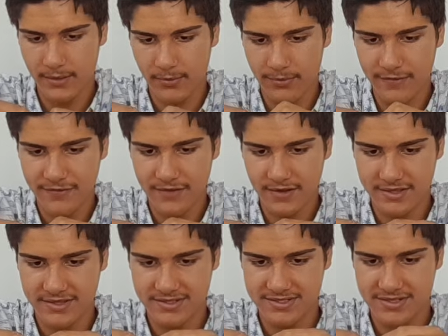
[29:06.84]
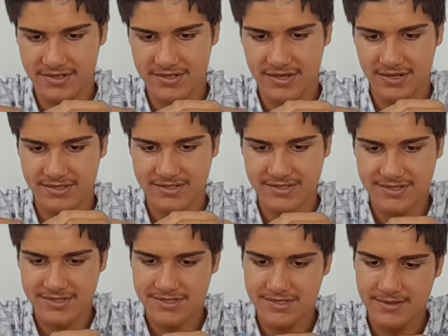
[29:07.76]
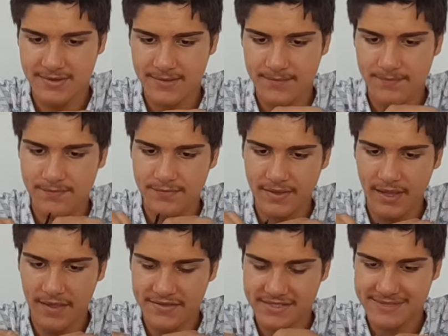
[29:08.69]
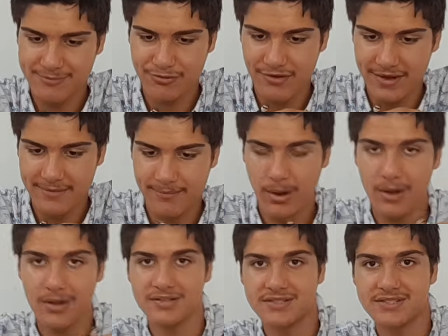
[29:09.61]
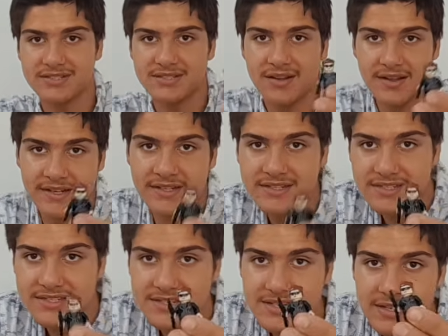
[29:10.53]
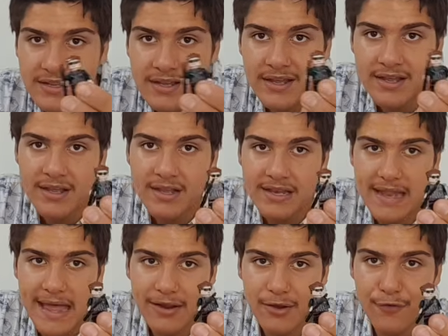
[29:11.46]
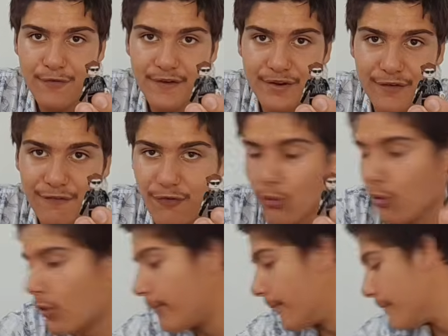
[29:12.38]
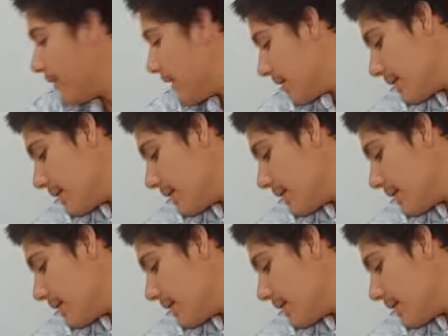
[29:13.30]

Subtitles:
With like the sunglasses. And this is pretty much like just Lego figure form.